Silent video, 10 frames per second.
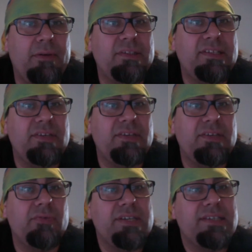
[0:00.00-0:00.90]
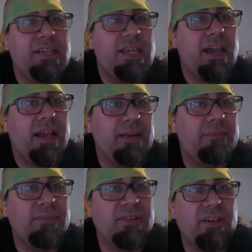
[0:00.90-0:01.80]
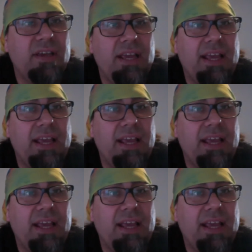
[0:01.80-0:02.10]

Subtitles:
Series Z items,